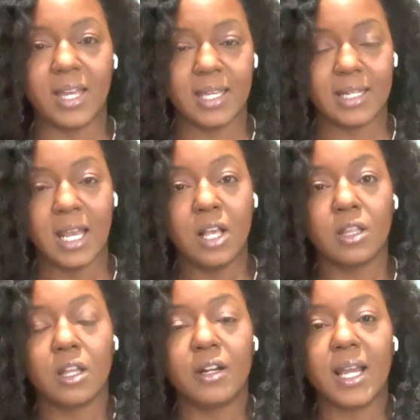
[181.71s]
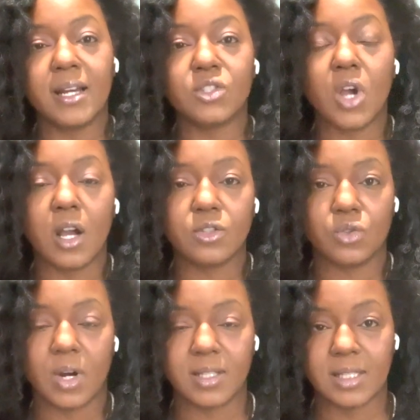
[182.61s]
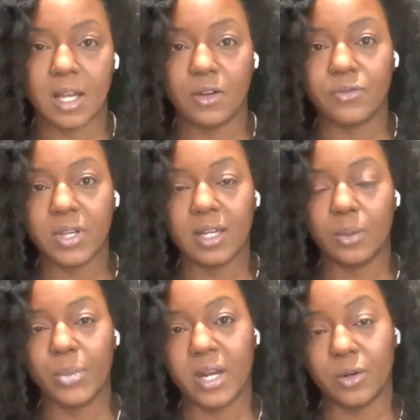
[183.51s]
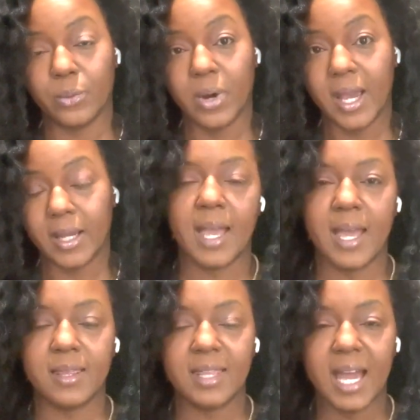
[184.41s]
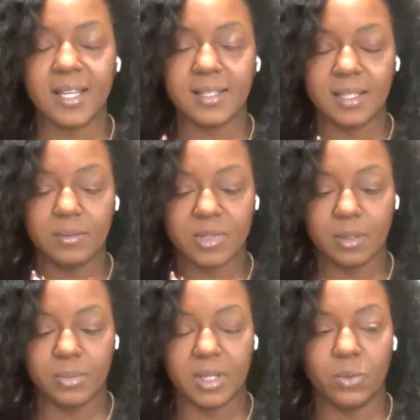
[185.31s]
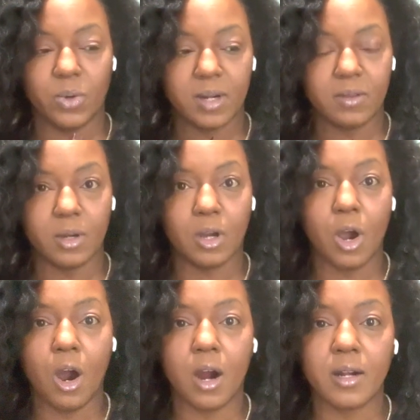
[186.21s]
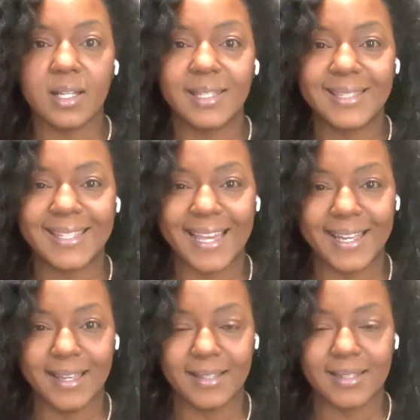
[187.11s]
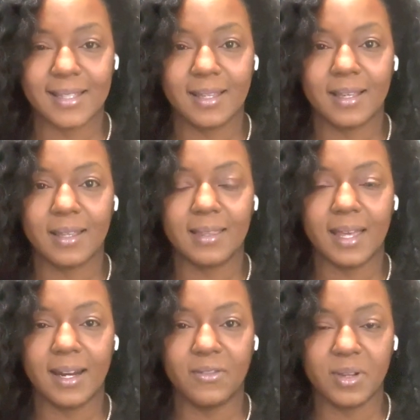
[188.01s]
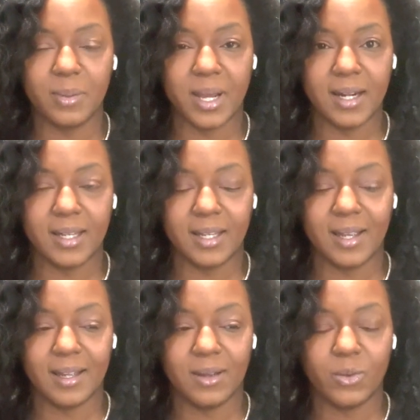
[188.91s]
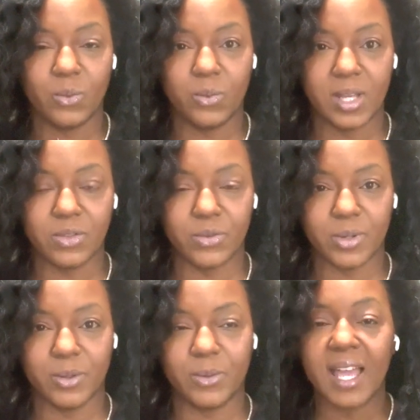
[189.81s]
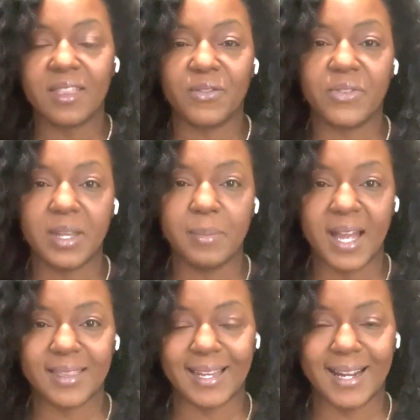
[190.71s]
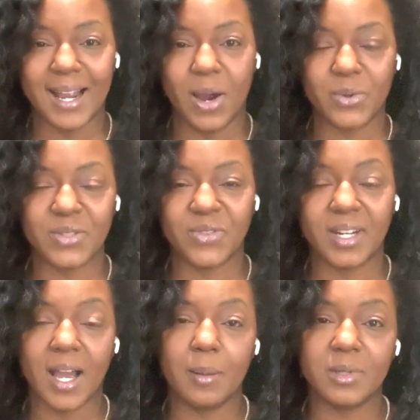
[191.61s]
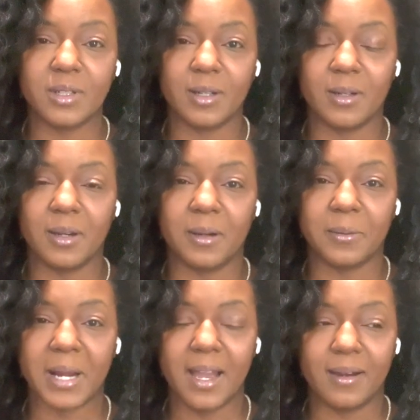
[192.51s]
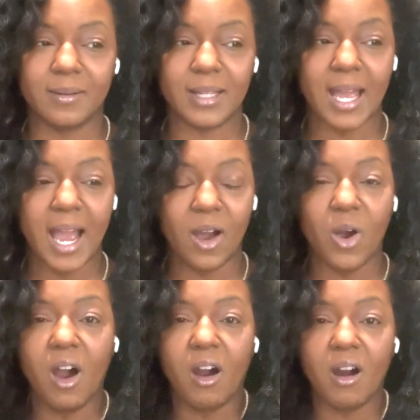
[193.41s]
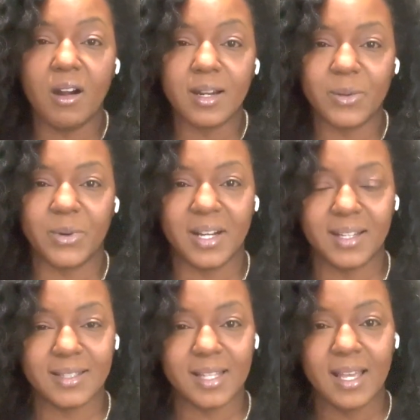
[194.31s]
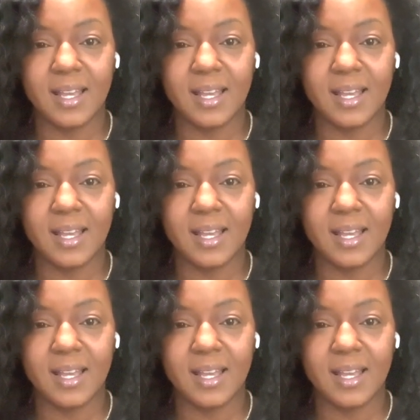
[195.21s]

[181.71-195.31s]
and learning how to talk to ourselves in a better way. And that seemed to be one of the hardest days that everybody went through. And the feedback that I got was phenomenal around how hard it was